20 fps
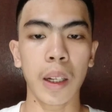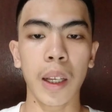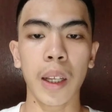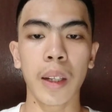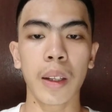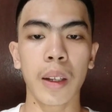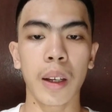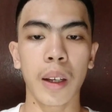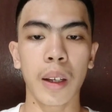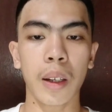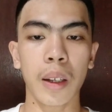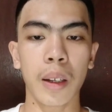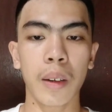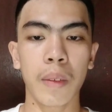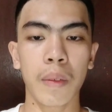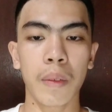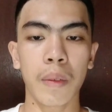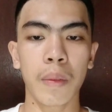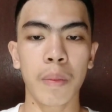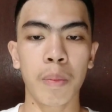clean,
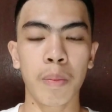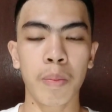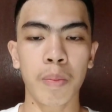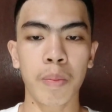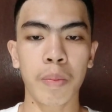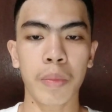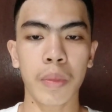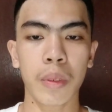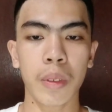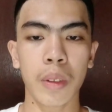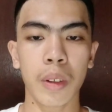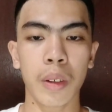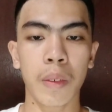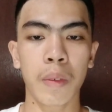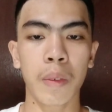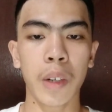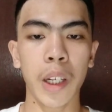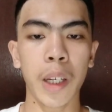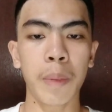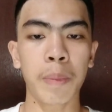
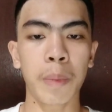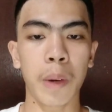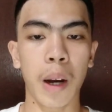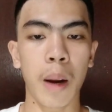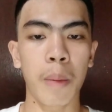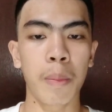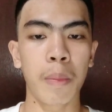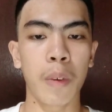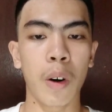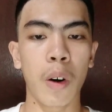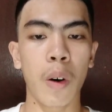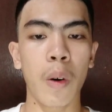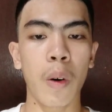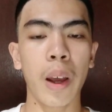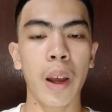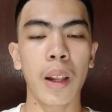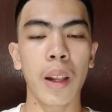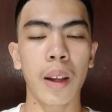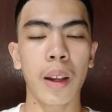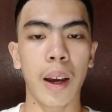free from
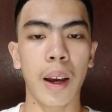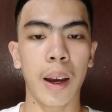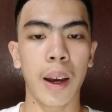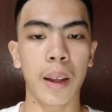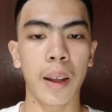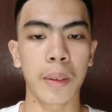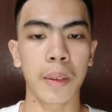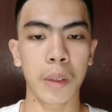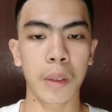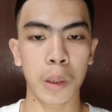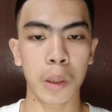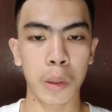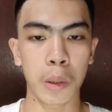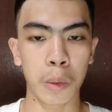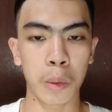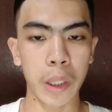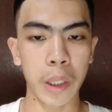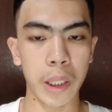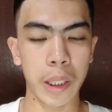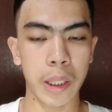oil and
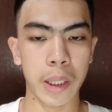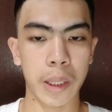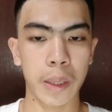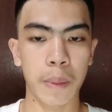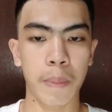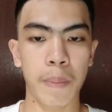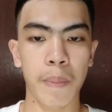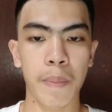grease.